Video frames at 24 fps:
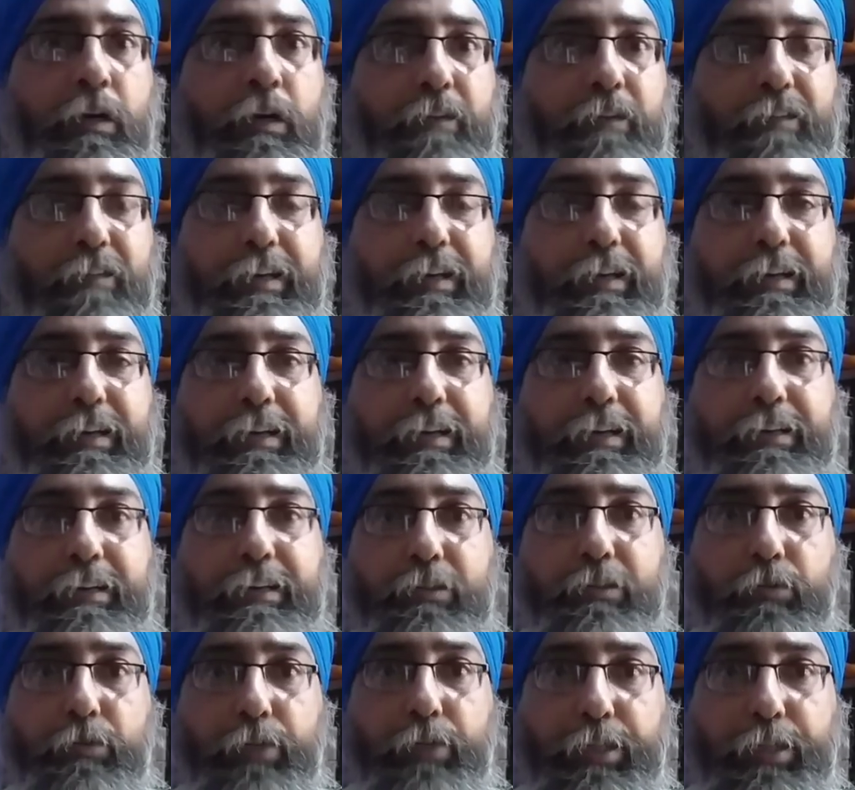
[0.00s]
flare
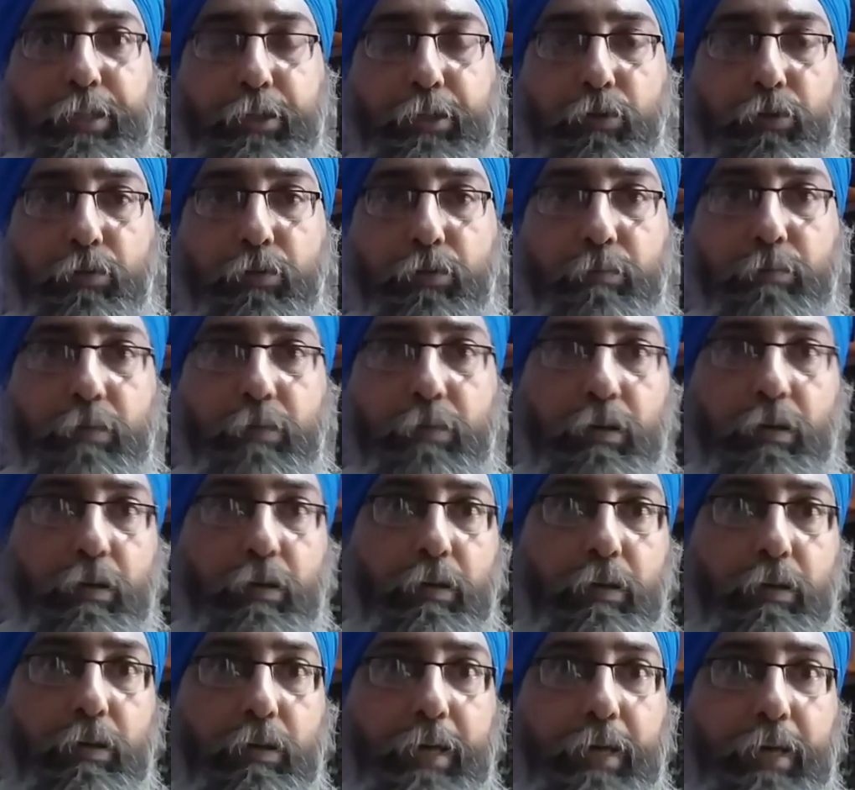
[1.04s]
and radio
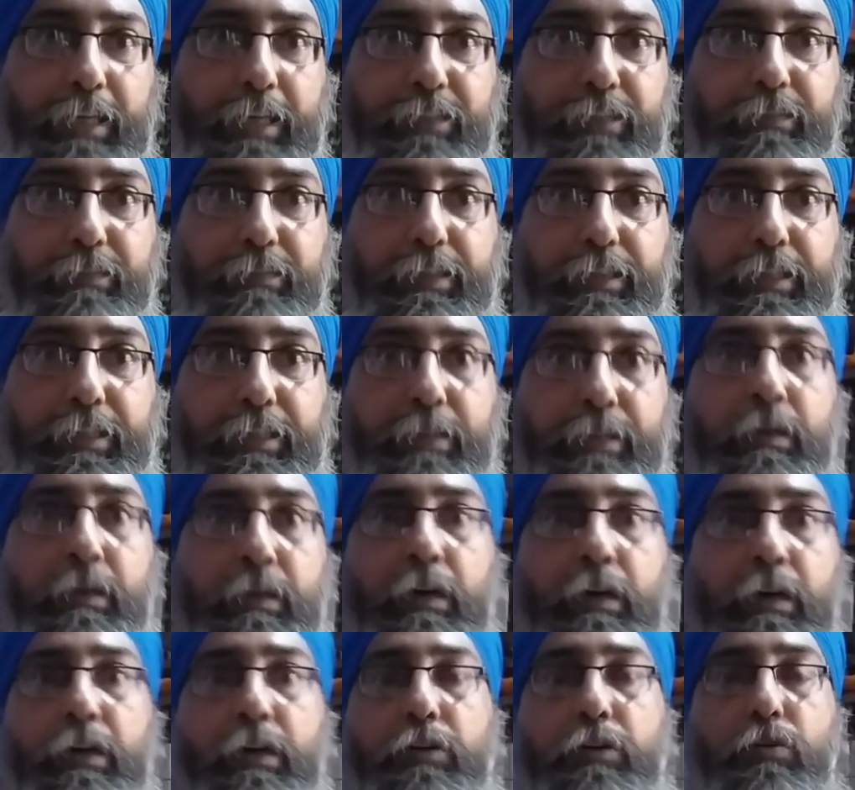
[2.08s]
activity
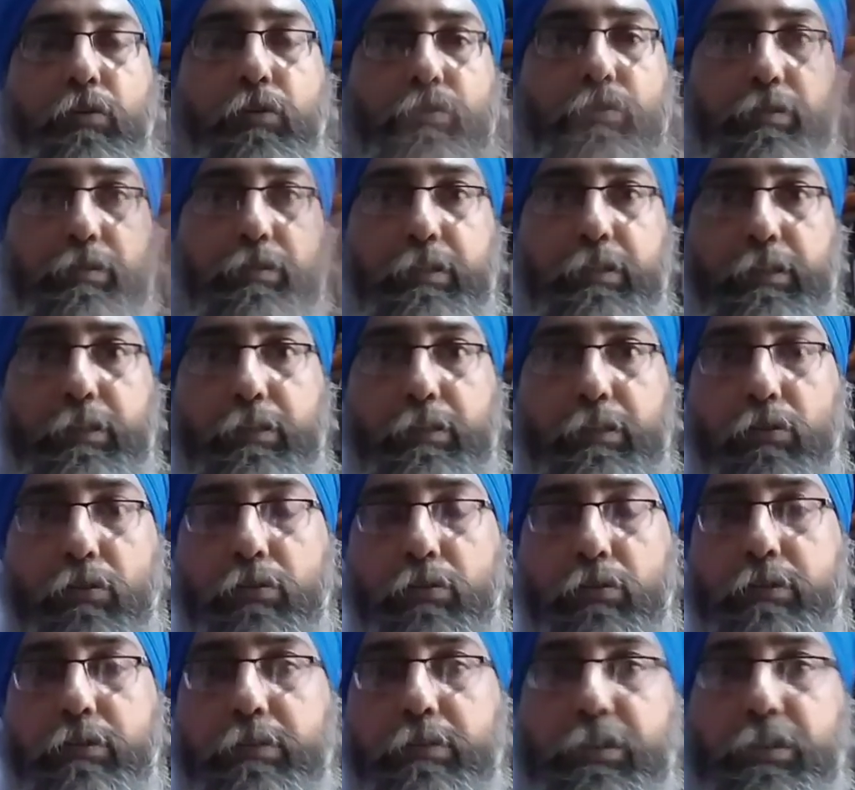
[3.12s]
across the
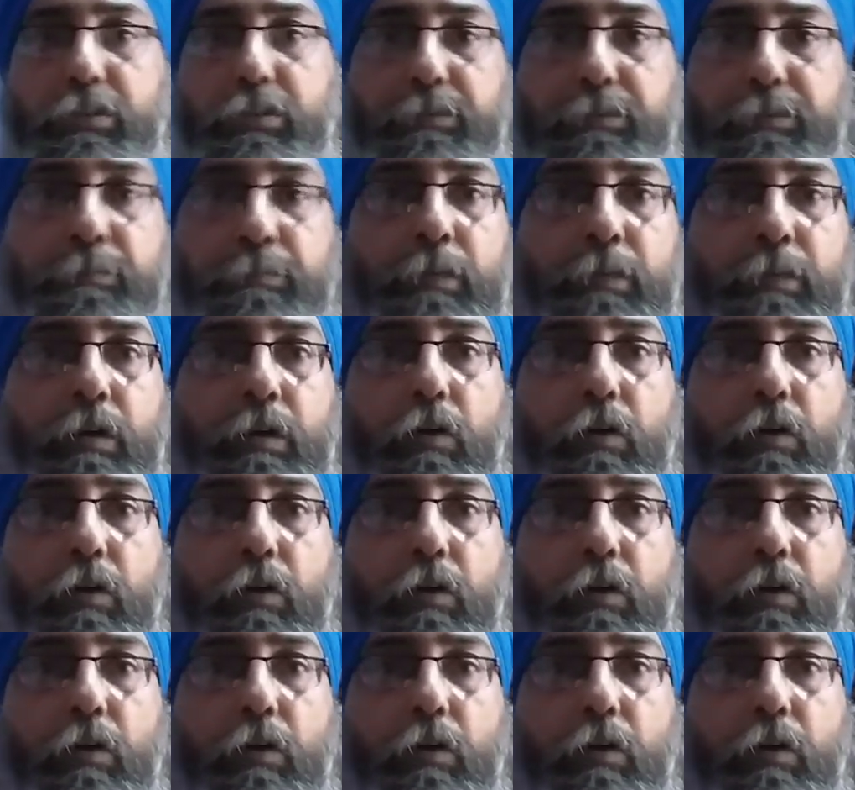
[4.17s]
northern region.